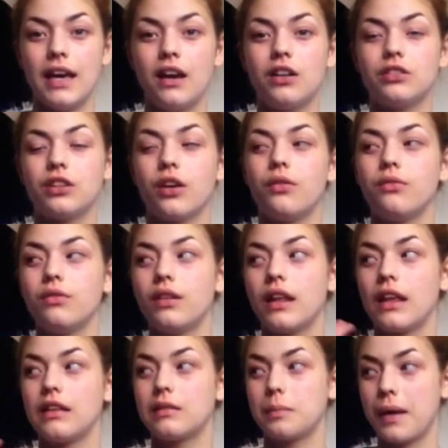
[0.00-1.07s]
I don't
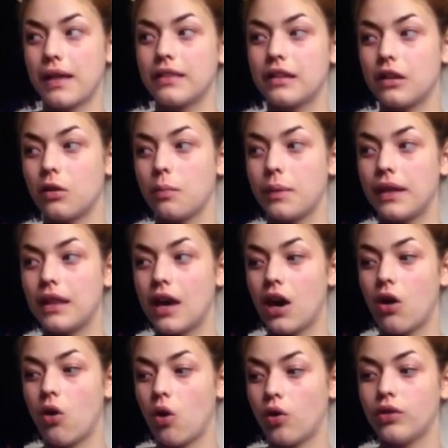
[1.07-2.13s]
expect that it'll be there
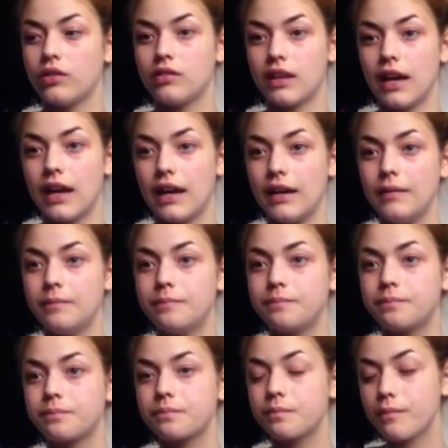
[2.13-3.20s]
on the day,
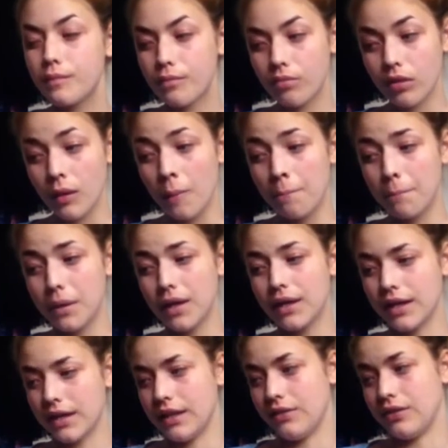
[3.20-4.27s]

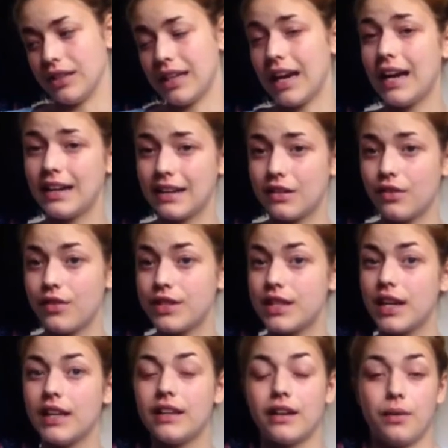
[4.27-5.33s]
but if I can get it on the
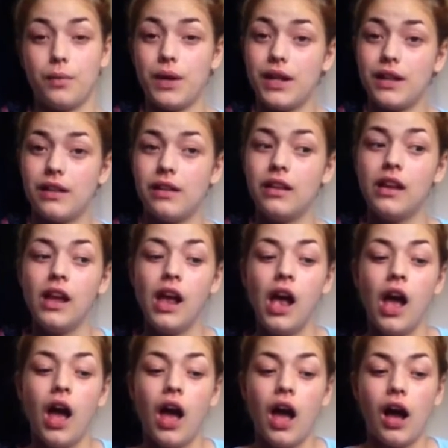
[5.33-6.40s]
day then I will.
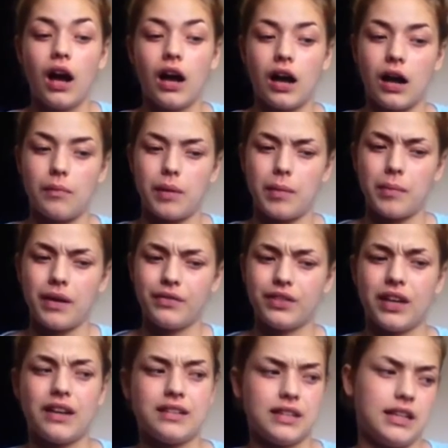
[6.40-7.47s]
I might have
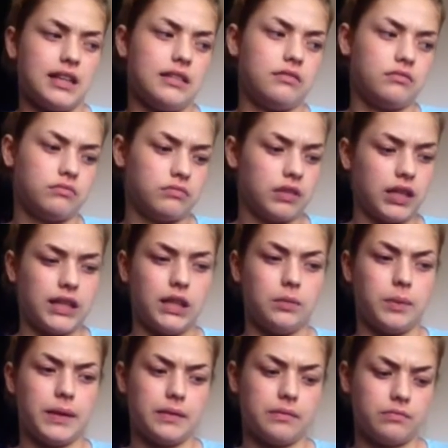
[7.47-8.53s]
to edit it a little
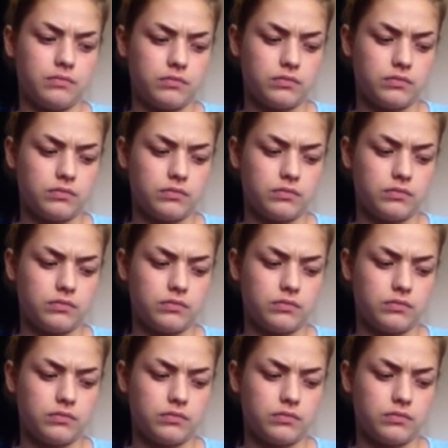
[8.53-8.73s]
bit.